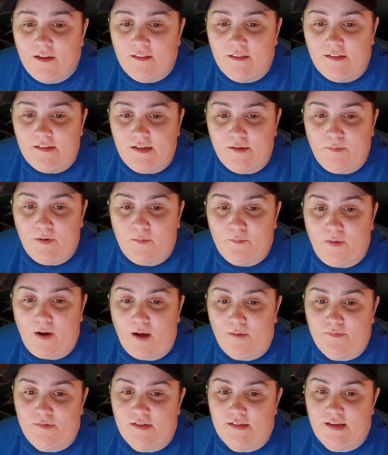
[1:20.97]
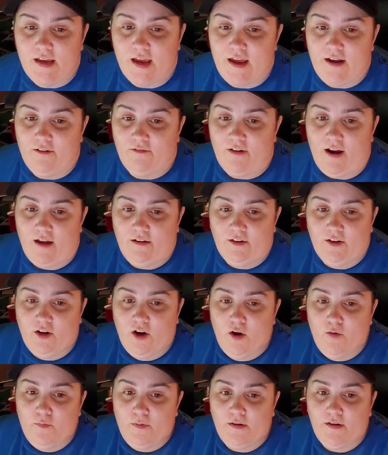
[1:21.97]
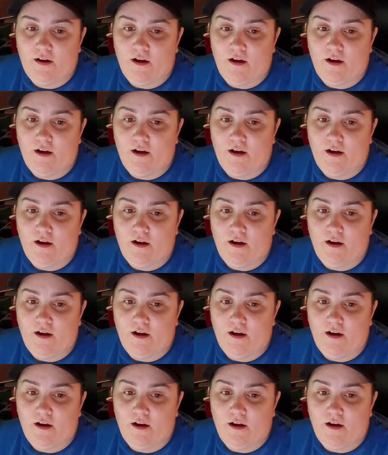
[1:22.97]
The demon popped his head around an open